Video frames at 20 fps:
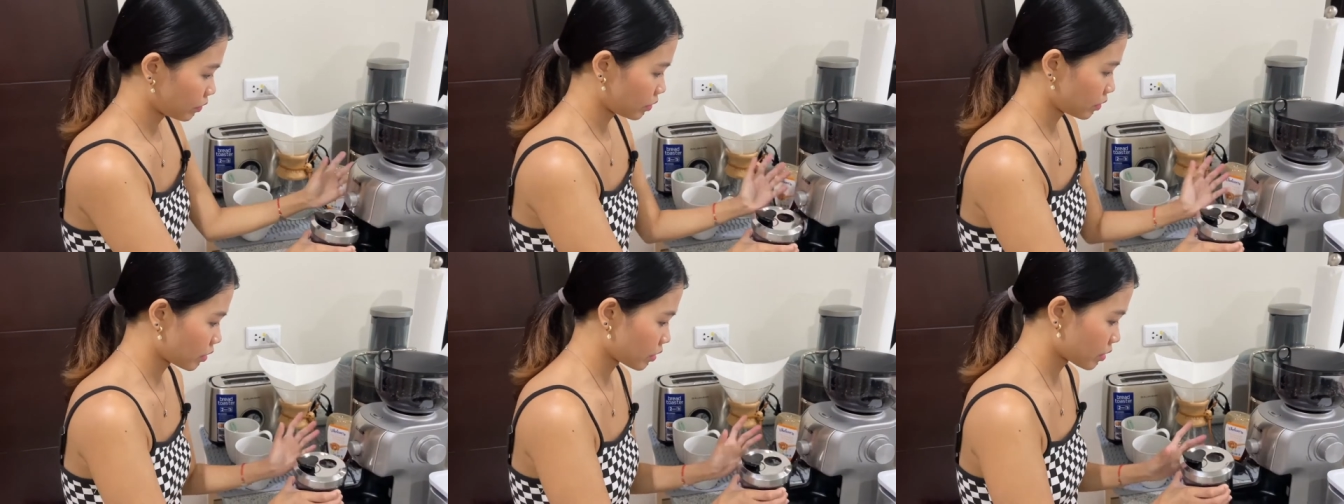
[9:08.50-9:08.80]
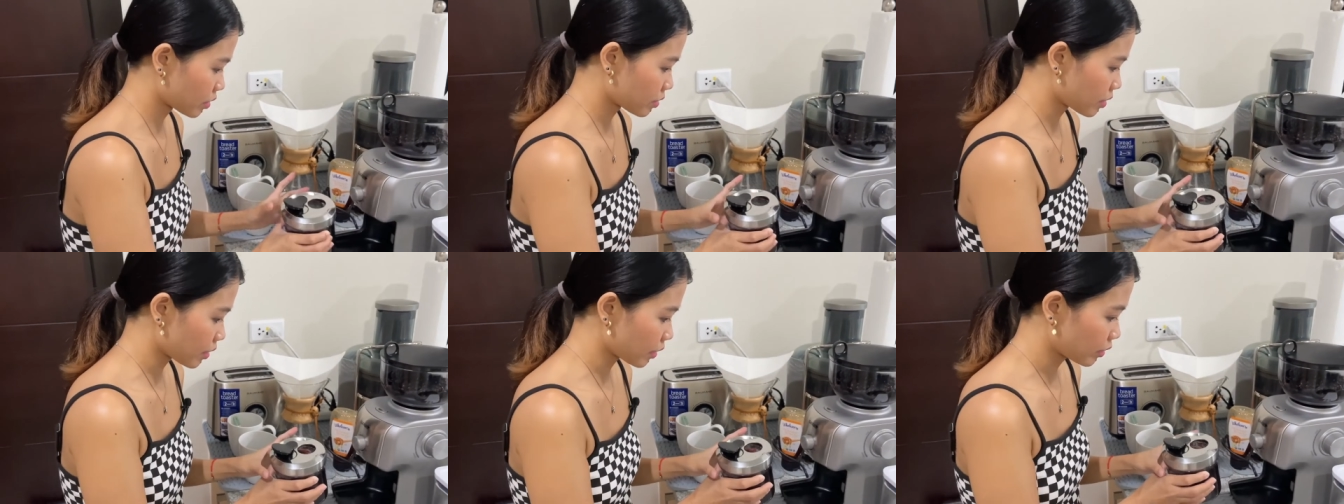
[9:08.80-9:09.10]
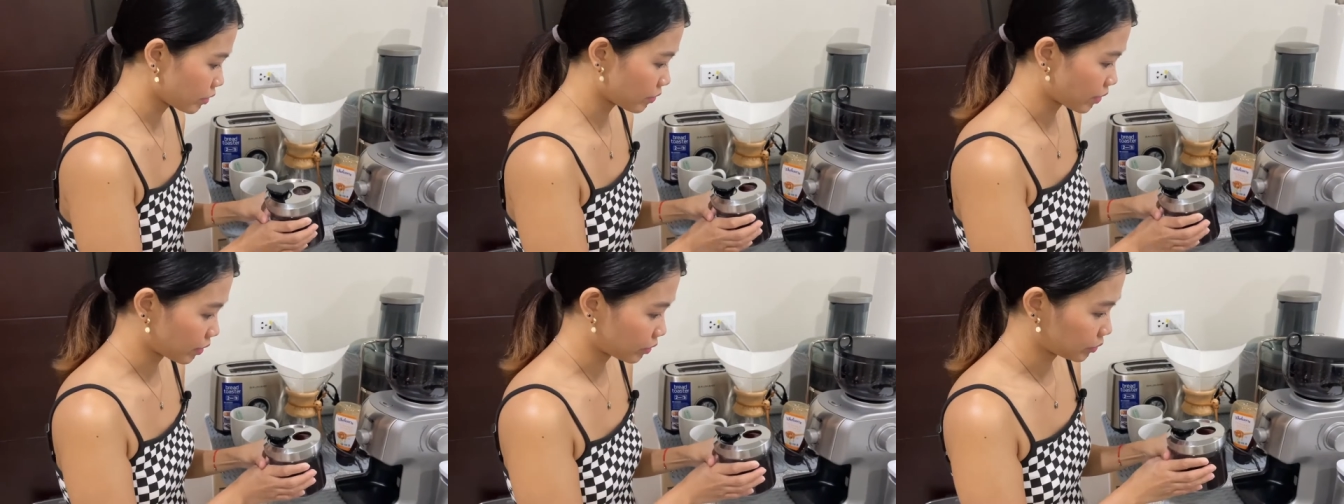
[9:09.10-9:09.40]
there's a
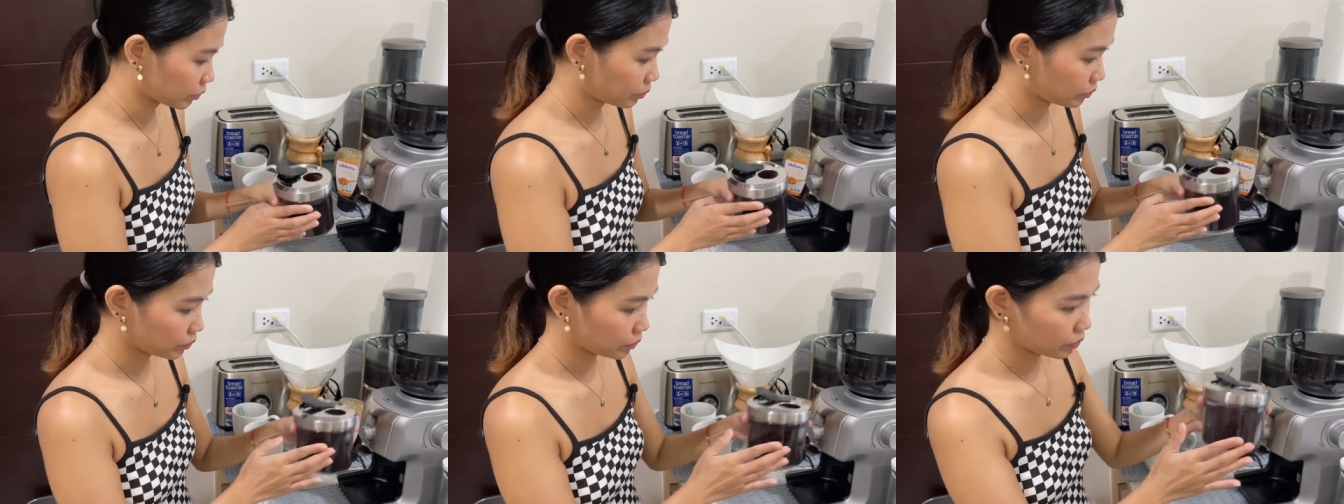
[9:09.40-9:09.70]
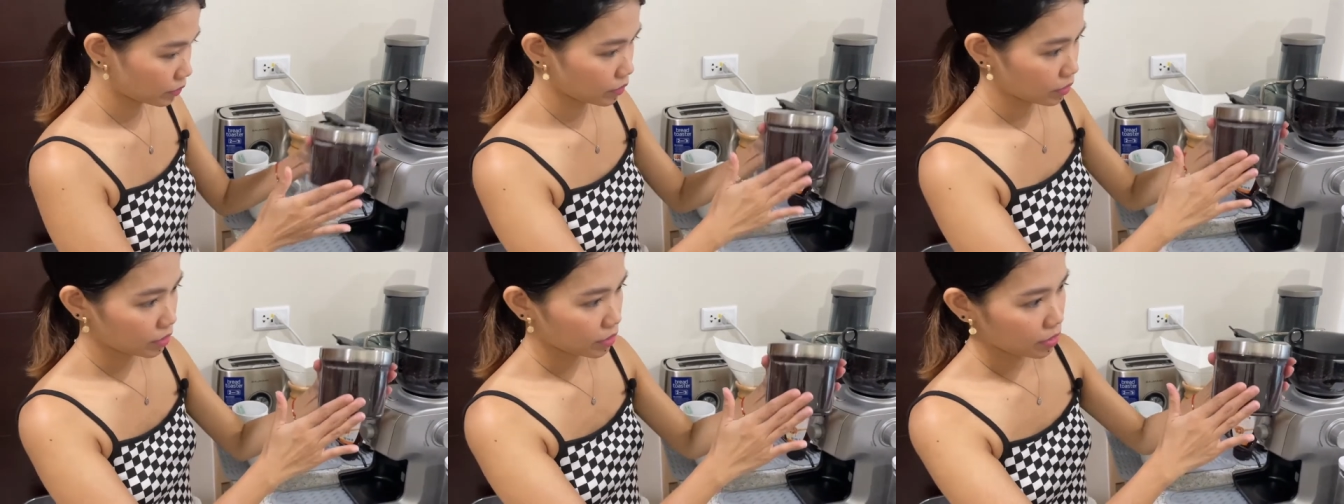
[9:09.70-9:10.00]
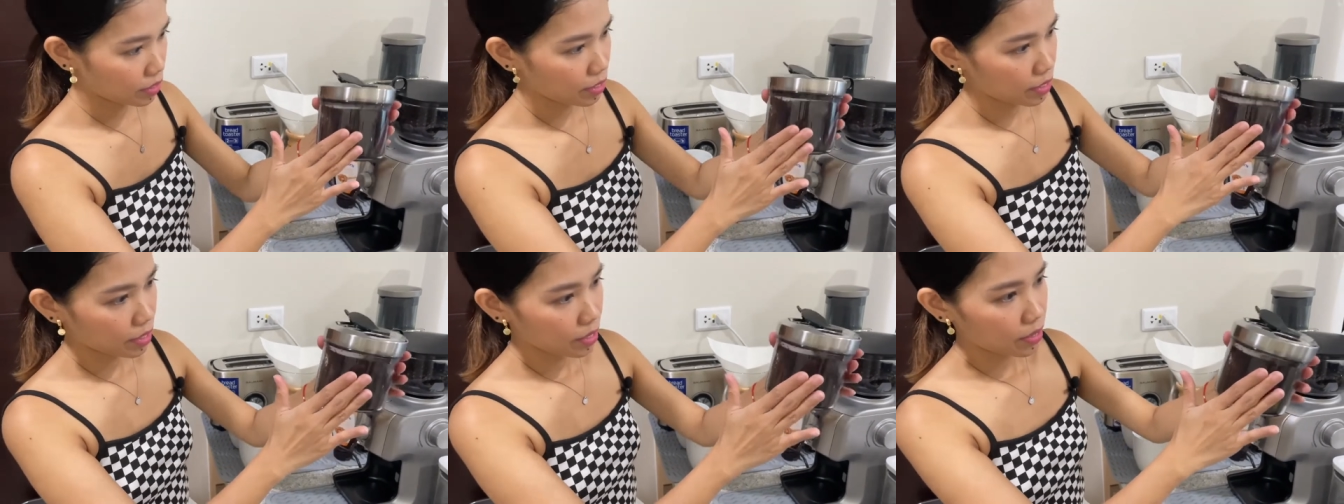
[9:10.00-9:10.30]
second round.
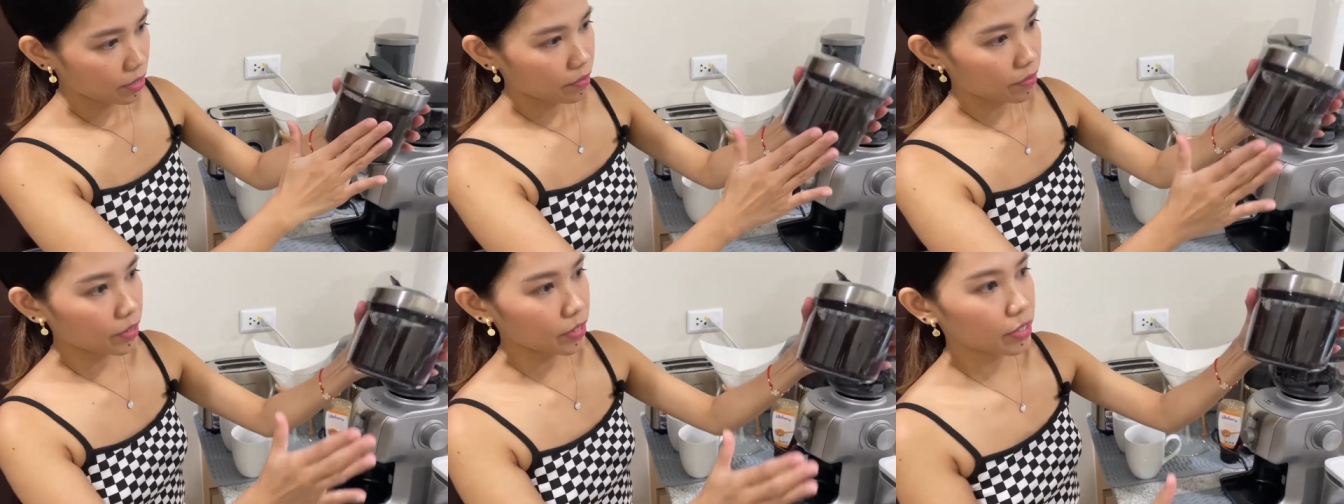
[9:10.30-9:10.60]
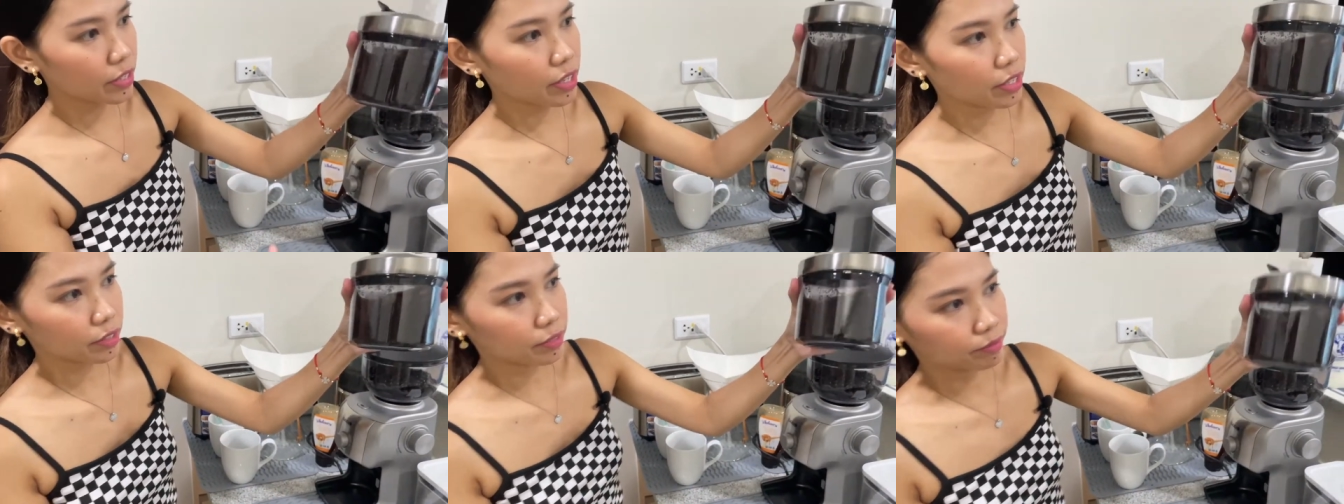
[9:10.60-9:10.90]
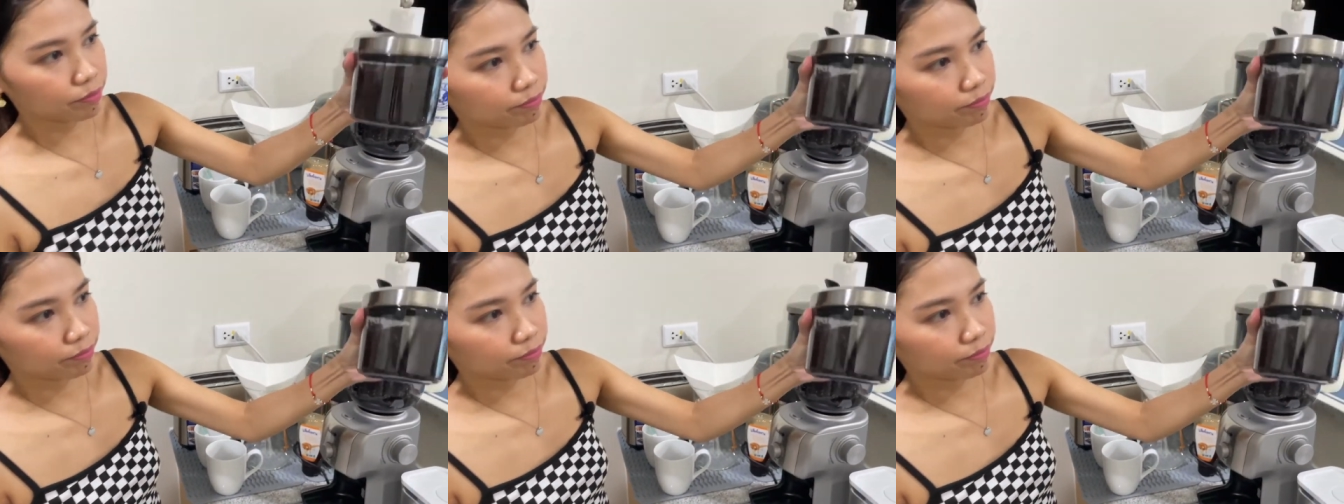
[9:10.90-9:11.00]
There you go.